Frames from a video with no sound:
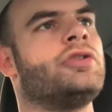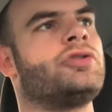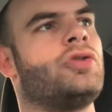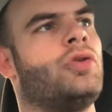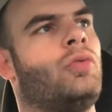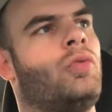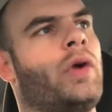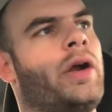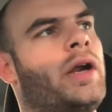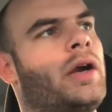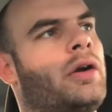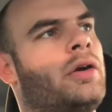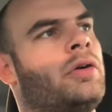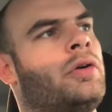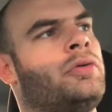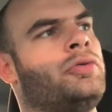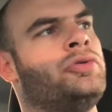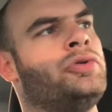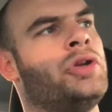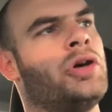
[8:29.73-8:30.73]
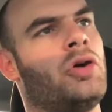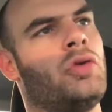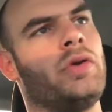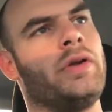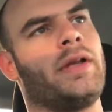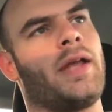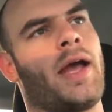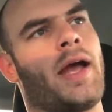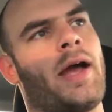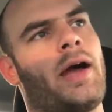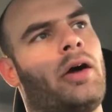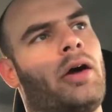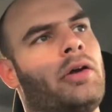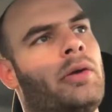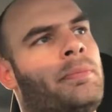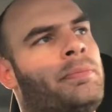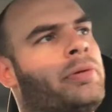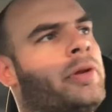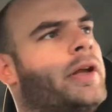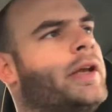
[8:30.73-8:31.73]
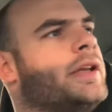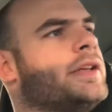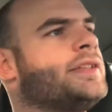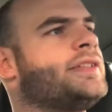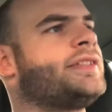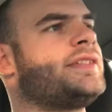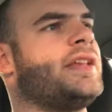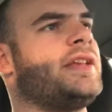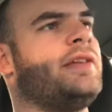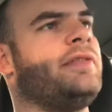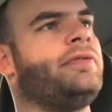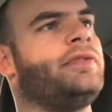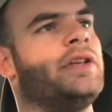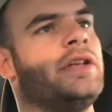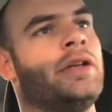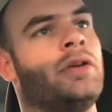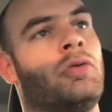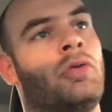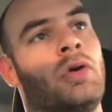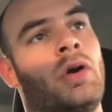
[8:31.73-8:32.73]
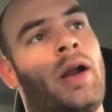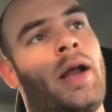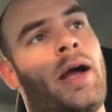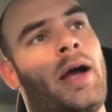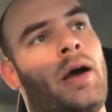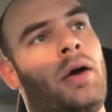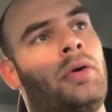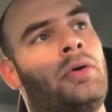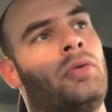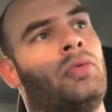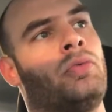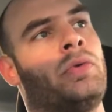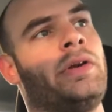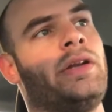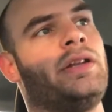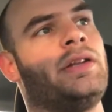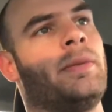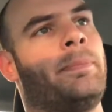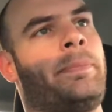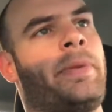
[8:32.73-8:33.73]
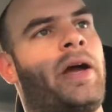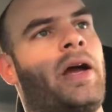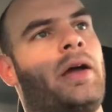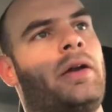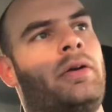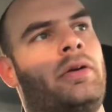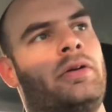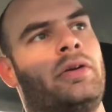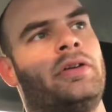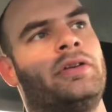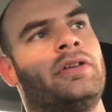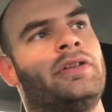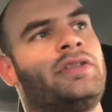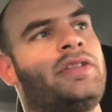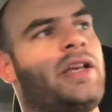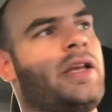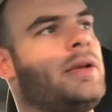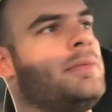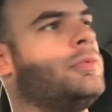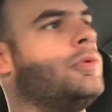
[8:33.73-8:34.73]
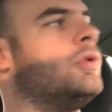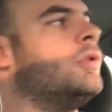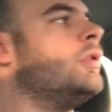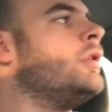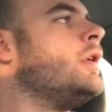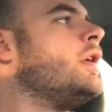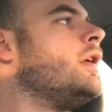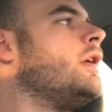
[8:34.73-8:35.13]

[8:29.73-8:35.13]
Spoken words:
to where knowing how to play a safety or how to read the pattern on the table